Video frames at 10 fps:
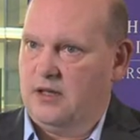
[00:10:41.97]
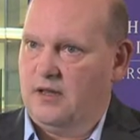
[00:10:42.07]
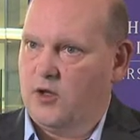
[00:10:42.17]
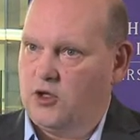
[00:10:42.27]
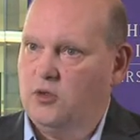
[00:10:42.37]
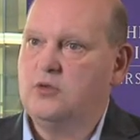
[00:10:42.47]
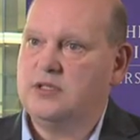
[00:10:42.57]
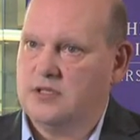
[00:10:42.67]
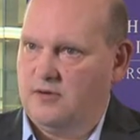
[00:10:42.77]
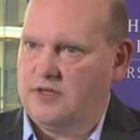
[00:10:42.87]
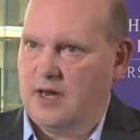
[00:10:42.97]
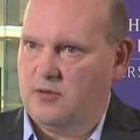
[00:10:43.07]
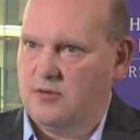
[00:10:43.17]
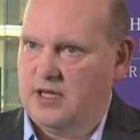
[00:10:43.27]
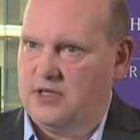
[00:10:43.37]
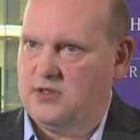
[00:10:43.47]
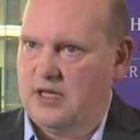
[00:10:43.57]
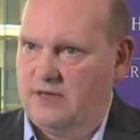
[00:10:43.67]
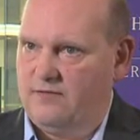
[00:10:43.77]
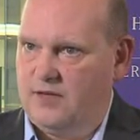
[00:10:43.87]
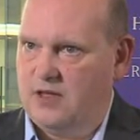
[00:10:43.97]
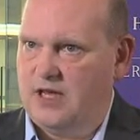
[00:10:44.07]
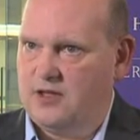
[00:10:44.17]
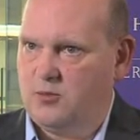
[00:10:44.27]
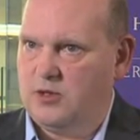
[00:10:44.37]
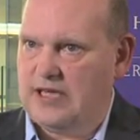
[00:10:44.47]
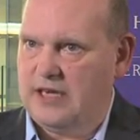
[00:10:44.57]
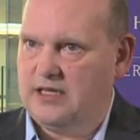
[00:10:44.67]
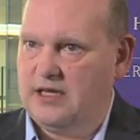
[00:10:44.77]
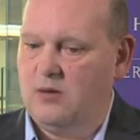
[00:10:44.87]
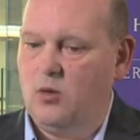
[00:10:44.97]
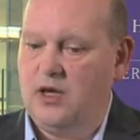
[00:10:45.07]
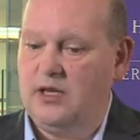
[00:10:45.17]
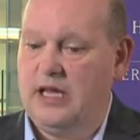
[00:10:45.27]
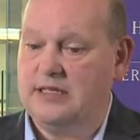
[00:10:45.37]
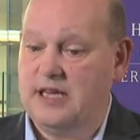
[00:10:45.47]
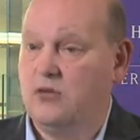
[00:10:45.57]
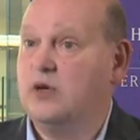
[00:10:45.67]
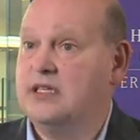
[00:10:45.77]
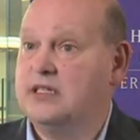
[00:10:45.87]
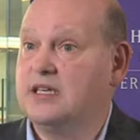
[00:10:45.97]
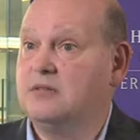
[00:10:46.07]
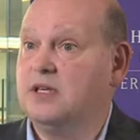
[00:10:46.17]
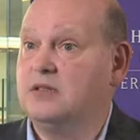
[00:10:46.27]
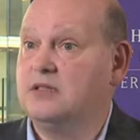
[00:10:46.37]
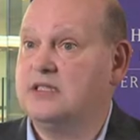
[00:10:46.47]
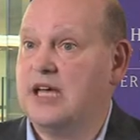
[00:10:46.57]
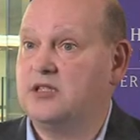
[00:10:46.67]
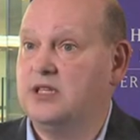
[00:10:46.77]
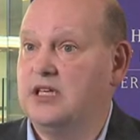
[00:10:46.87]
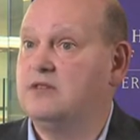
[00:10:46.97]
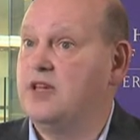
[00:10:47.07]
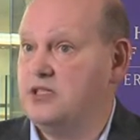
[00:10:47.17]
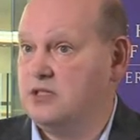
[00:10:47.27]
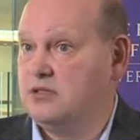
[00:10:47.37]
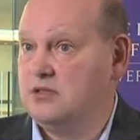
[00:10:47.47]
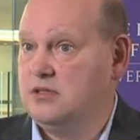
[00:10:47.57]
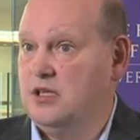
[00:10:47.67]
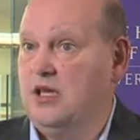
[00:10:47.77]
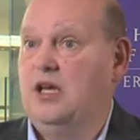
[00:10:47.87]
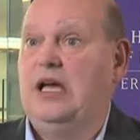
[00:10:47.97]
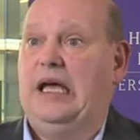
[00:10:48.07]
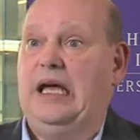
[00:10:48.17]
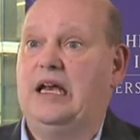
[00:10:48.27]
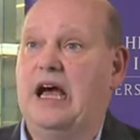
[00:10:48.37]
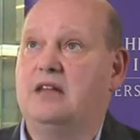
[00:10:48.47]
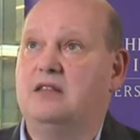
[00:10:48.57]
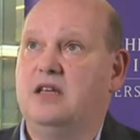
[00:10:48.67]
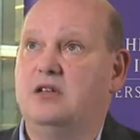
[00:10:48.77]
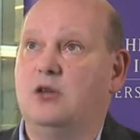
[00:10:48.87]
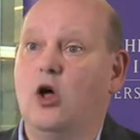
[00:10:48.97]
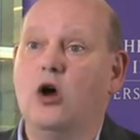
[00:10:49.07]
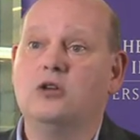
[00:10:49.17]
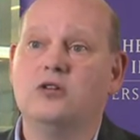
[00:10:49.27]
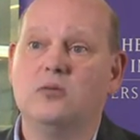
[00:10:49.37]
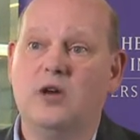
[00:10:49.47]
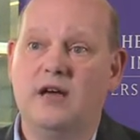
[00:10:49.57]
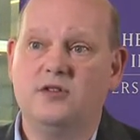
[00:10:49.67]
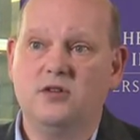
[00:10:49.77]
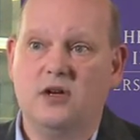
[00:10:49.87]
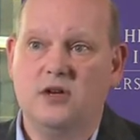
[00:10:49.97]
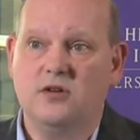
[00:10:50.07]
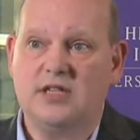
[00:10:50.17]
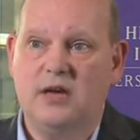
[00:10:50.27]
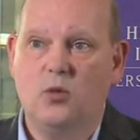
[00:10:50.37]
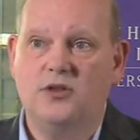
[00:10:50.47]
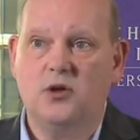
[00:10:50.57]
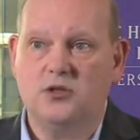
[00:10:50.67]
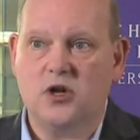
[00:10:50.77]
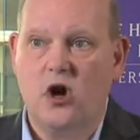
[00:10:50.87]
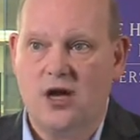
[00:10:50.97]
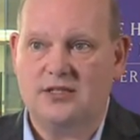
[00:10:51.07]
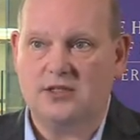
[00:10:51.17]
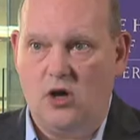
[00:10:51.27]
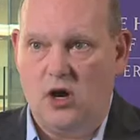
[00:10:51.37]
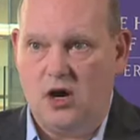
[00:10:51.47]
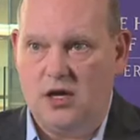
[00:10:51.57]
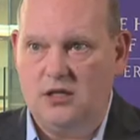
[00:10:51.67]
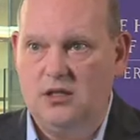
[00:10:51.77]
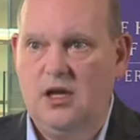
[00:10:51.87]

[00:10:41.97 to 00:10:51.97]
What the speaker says: the use of cyber things so they feel like they're protected. And what is at risk in the middle is actually innovation. And I think long term, we have to try to understand what those costs are